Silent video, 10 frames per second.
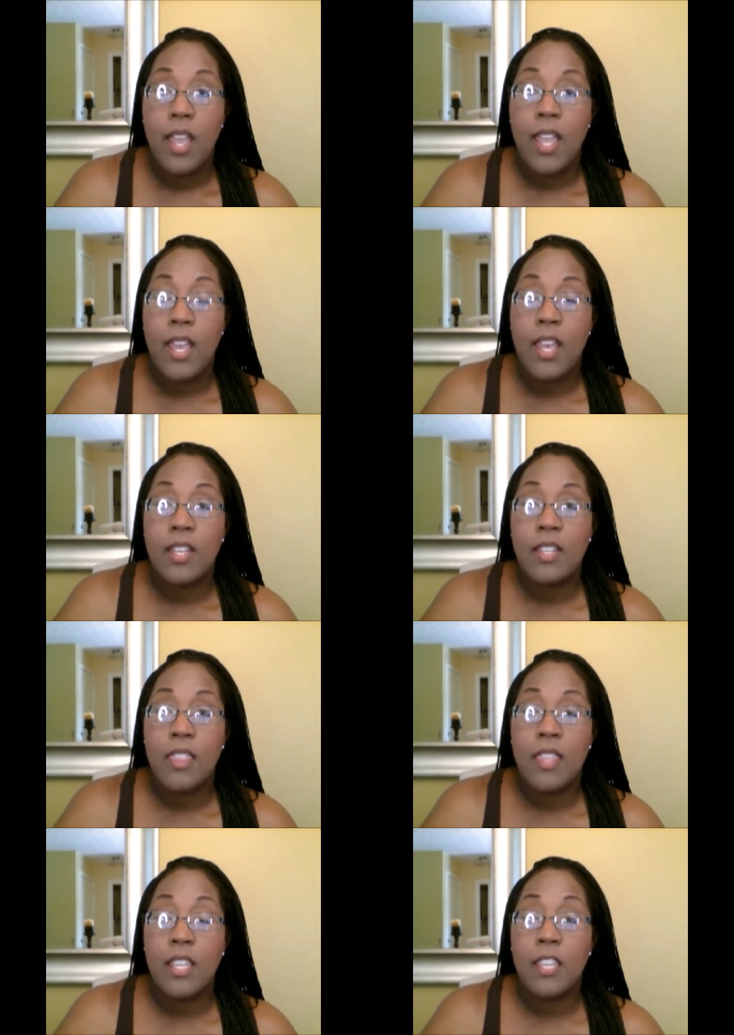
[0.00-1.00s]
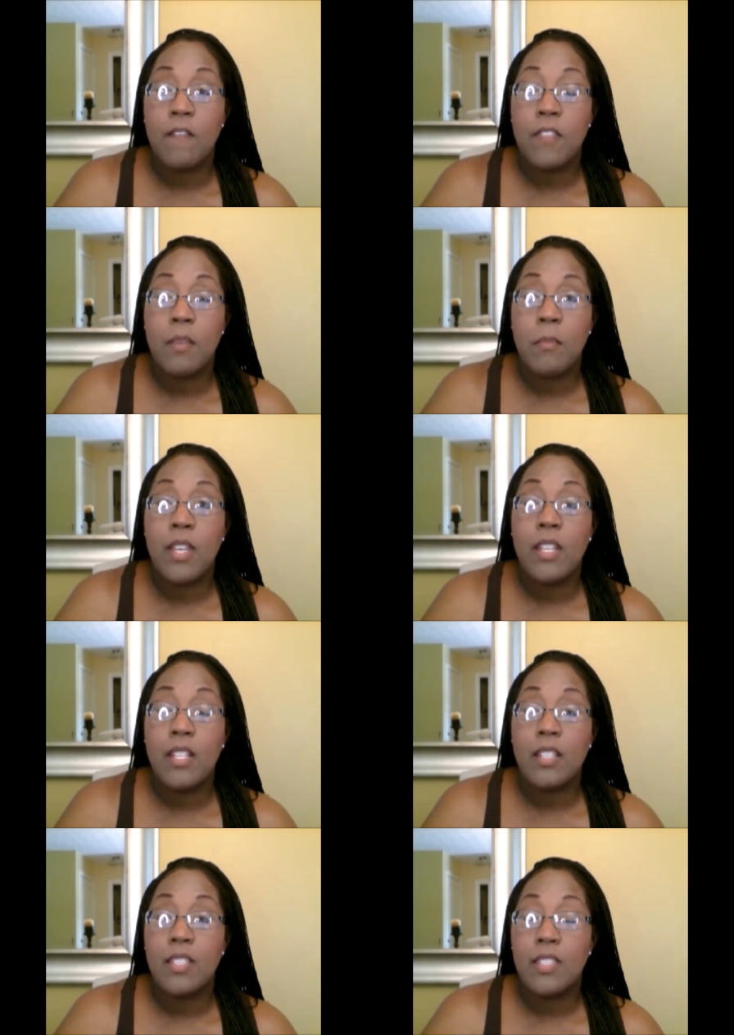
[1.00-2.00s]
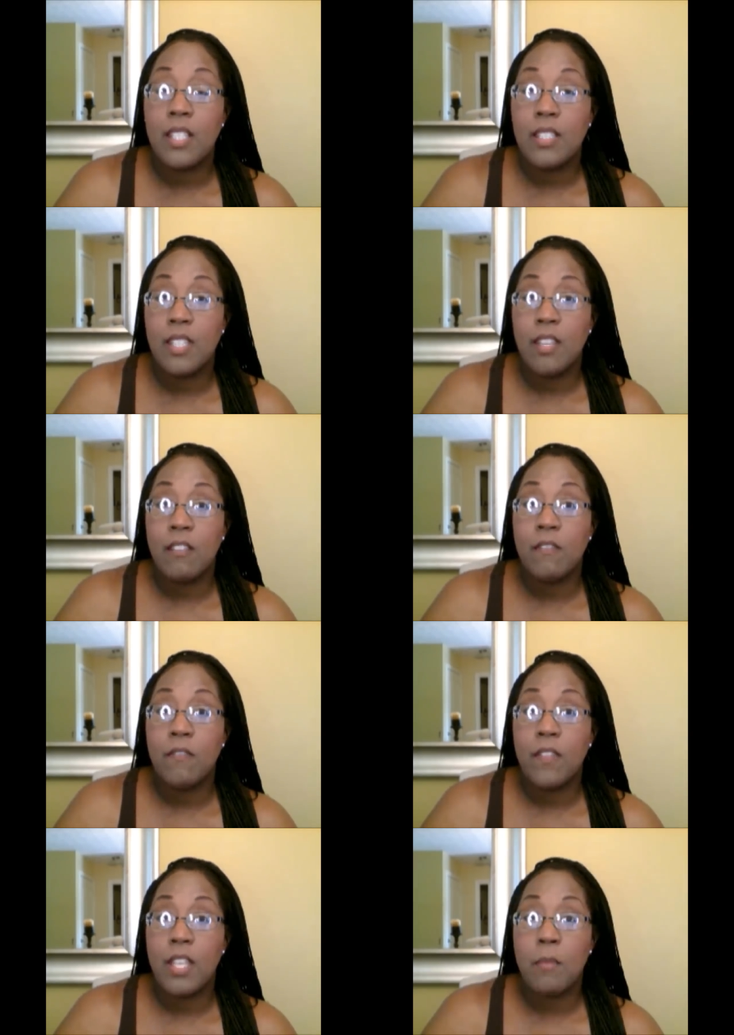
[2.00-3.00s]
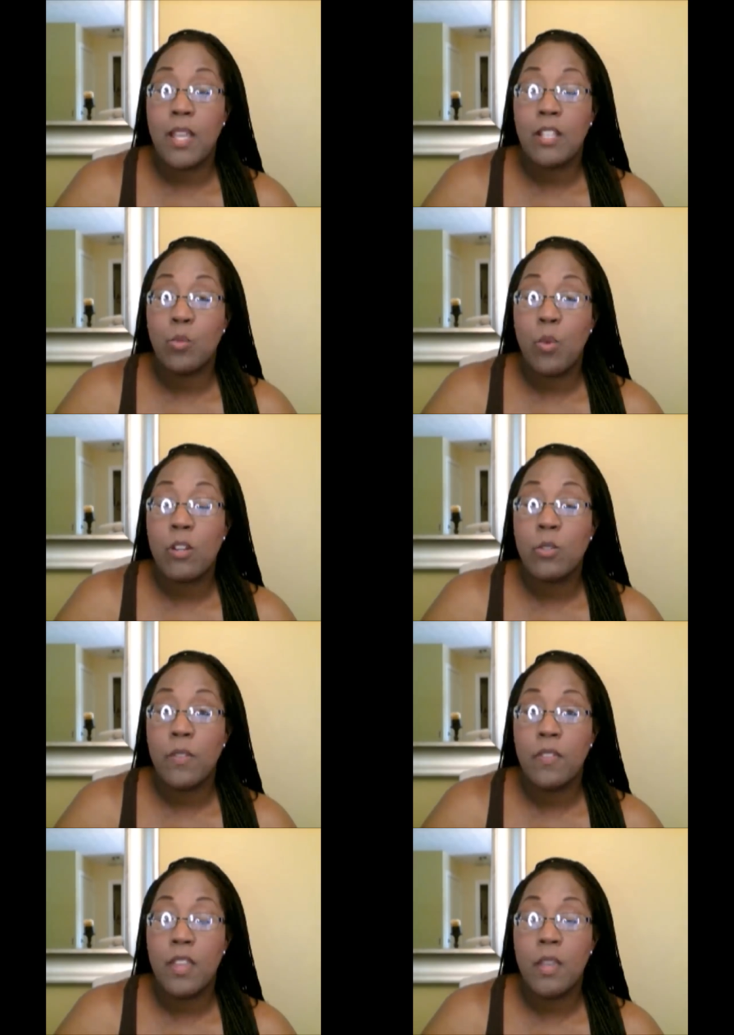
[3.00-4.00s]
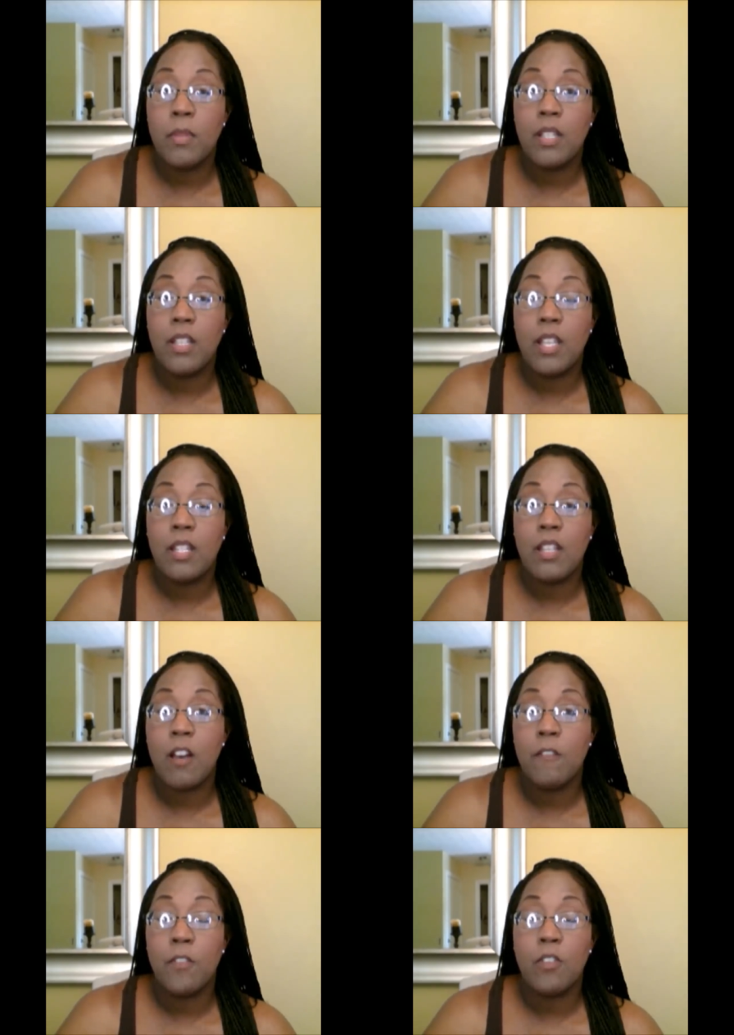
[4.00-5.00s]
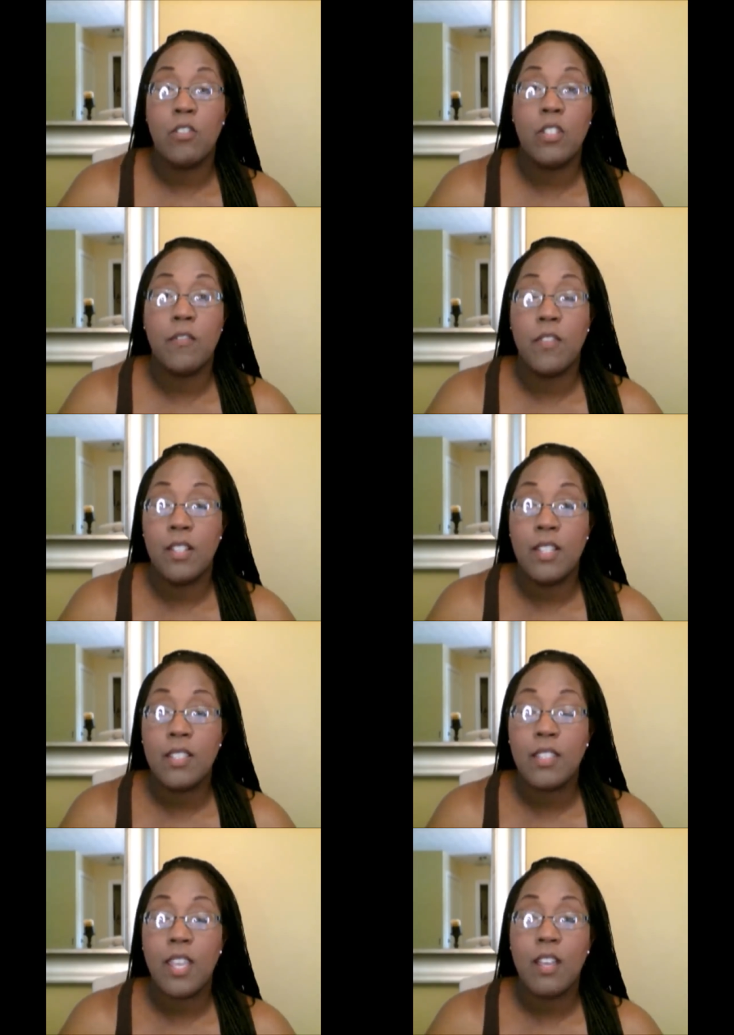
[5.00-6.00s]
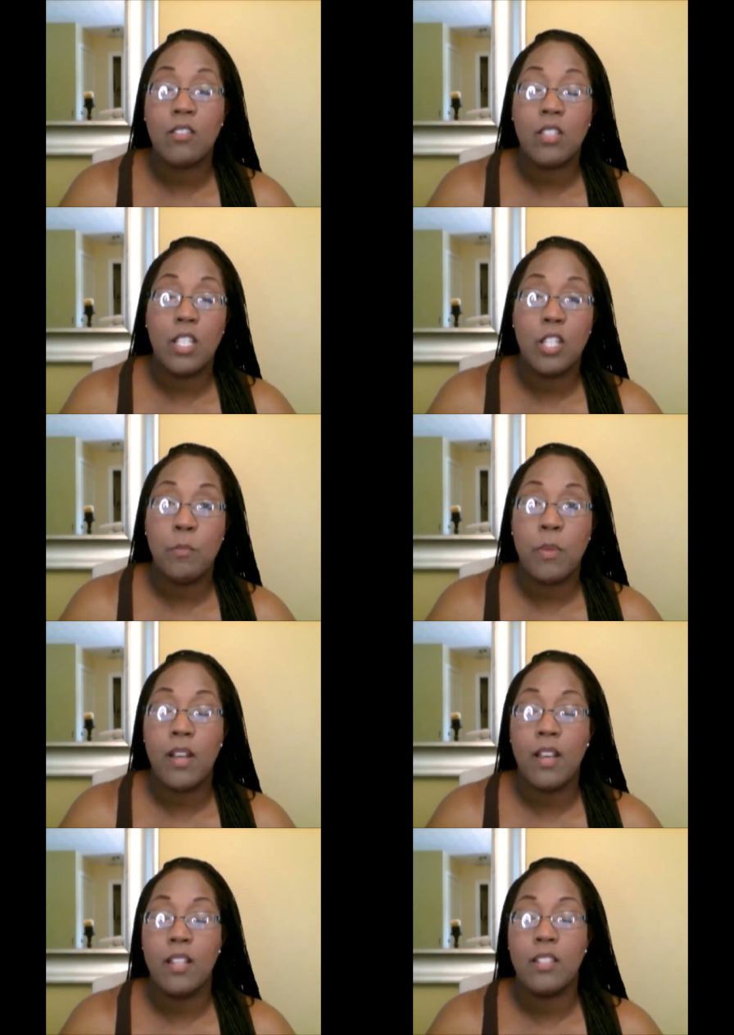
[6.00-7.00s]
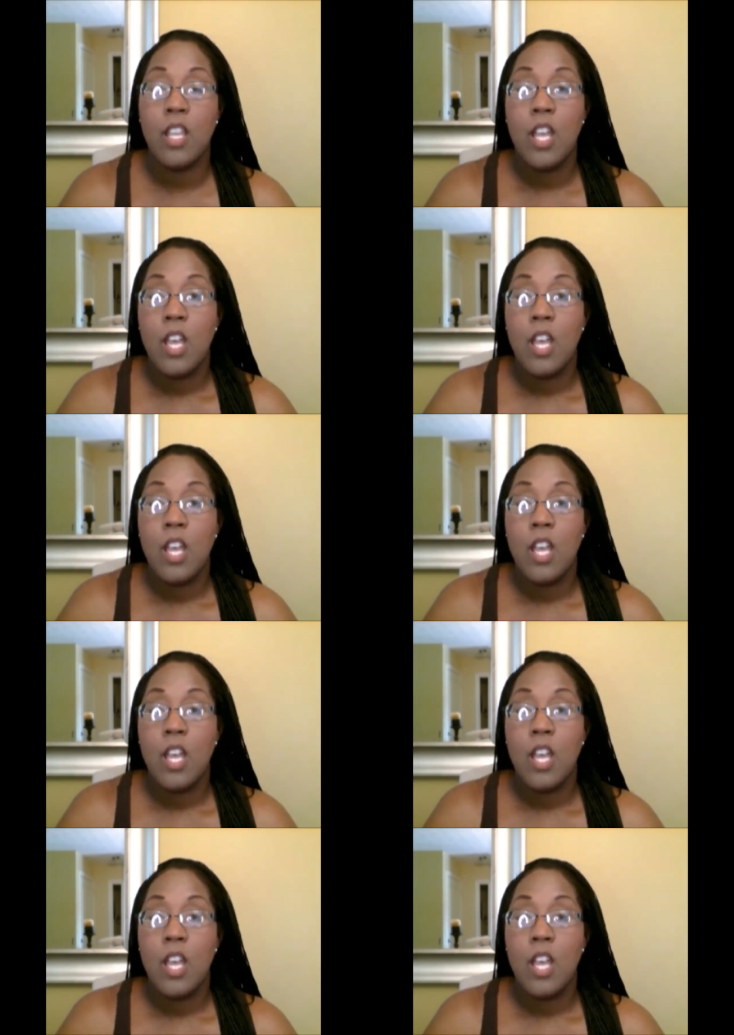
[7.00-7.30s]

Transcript: And they give them an incentive. Ebates works with them and, and offers different discounts and coupons.